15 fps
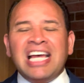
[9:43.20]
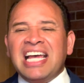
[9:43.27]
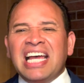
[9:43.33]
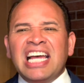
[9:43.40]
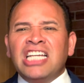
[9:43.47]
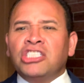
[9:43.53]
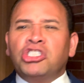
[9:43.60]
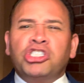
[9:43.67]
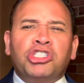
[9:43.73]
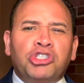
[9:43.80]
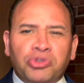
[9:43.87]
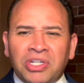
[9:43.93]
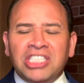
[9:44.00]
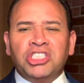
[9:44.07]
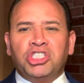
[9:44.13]

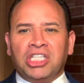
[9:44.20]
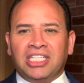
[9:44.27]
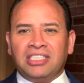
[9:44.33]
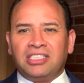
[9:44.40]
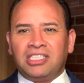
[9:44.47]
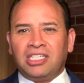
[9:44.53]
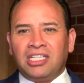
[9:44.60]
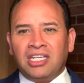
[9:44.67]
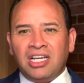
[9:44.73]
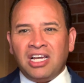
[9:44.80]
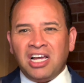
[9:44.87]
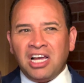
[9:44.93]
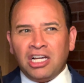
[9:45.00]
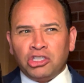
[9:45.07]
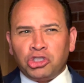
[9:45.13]
astringent
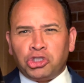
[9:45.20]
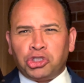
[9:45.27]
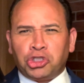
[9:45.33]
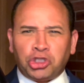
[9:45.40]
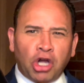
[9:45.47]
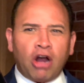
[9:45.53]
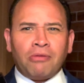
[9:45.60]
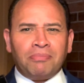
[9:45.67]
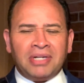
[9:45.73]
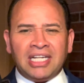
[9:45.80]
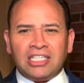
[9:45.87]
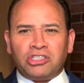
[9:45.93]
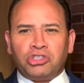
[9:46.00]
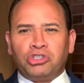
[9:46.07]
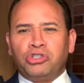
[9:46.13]

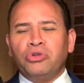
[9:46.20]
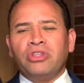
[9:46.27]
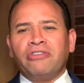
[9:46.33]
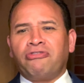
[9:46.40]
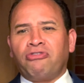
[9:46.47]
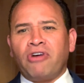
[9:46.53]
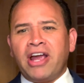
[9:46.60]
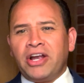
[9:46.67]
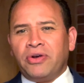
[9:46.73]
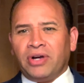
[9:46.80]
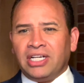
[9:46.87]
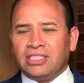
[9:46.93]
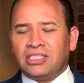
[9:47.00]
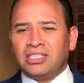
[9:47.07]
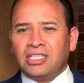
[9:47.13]
sharpness to the
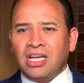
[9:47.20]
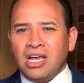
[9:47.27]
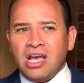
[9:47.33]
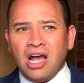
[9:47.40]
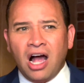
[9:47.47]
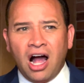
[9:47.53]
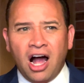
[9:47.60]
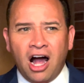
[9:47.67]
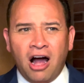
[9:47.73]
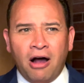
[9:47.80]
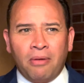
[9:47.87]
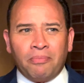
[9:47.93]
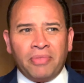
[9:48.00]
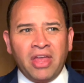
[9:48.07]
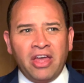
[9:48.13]
fragrance.
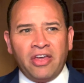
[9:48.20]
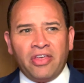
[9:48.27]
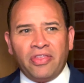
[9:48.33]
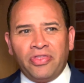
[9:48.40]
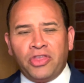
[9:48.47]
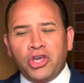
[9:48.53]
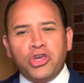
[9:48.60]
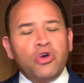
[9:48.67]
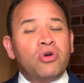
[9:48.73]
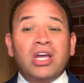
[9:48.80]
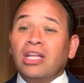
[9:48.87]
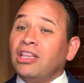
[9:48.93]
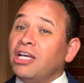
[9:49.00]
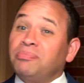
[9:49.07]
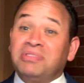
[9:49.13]
The
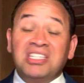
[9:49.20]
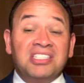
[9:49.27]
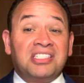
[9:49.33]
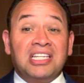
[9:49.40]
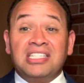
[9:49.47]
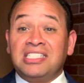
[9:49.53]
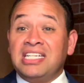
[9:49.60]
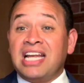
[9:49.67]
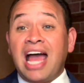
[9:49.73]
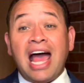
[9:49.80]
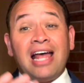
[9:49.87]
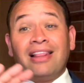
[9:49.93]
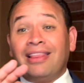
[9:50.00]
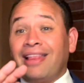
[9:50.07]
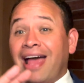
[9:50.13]
eucalyptus is
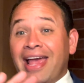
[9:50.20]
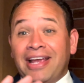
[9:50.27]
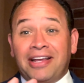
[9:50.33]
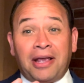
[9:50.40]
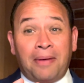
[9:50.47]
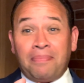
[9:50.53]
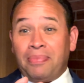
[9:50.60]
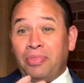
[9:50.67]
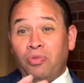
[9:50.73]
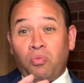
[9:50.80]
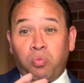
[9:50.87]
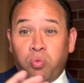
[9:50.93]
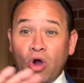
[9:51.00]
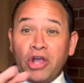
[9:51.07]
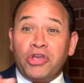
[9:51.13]
not like
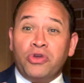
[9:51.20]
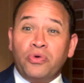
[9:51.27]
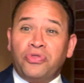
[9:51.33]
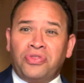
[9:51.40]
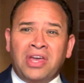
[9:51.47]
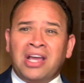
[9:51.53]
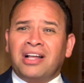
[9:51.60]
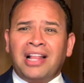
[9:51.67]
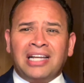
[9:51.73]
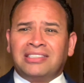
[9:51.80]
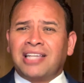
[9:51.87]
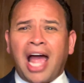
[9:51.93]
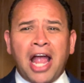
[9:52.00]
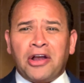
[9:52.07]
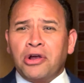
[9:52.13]
what you think, like
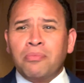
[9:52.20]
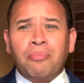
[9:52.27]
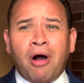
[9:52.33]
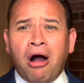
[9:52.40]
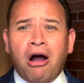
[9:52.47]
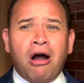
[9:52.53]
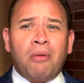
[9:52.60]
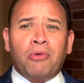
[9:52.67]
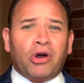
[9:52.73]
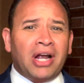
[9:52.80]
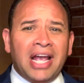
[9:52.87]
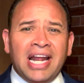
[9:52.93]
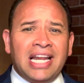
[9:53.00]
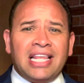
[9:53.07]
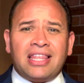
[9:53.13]
Tiger Balm or
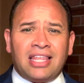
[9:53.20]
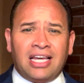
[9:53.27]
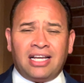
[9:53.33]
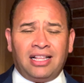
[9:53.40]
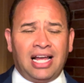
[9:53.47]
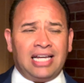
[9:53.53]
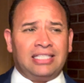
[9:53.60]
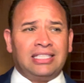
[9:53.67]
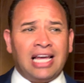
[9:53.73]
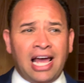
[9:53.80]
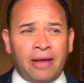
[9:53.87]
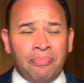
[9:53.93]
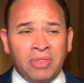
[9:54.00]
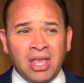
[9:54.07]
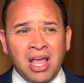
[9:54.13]
anything like
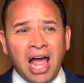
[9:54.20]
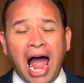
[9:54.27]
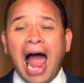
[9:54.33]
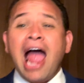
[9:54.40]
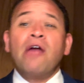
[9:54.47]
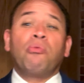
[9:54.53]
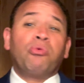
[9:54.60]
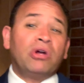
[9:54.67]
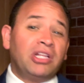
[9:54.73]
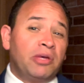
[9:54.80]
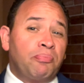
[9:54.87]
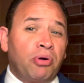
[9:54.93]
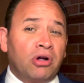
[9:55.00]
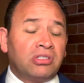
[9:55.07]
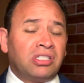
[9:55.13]
that. I really
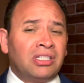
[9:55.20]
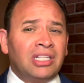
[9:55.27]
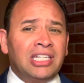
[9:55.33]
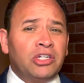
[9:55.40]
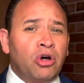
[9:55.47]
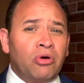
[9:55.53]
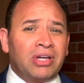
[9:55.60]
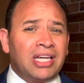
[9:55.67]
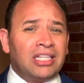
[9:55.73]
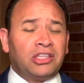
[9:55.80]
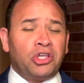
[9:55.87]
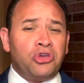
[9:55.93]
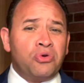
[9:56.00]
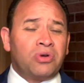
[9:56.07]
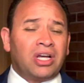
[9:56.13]
personally don't get
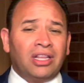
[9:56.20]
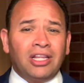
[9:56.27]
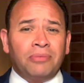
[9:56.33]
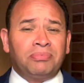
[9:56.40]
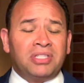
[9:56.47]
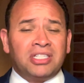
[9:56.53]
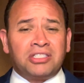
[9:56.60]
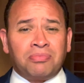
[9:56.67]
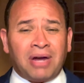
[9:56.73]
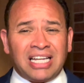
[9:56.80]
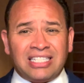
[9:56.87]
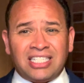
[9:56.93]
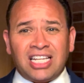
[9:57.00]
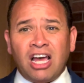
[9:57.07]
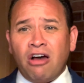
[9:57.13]
the eucalyptus
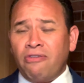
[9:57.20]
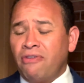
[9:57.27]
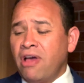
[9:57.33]
myself,